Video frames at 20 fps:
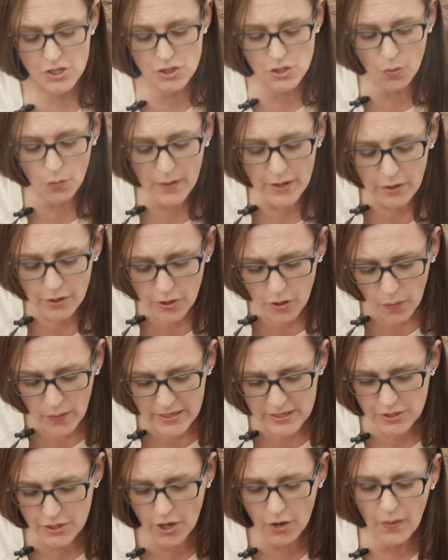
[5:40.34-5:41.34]
So we are
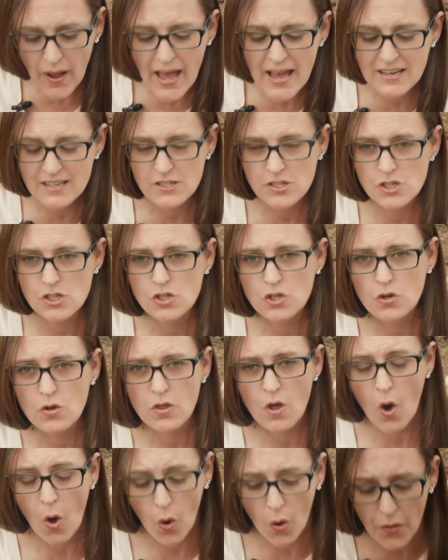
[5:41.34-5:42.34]
going to go ahead and stir
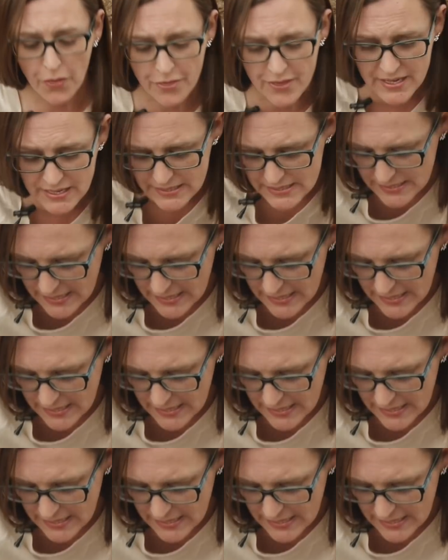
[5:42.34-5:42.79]
the whole thing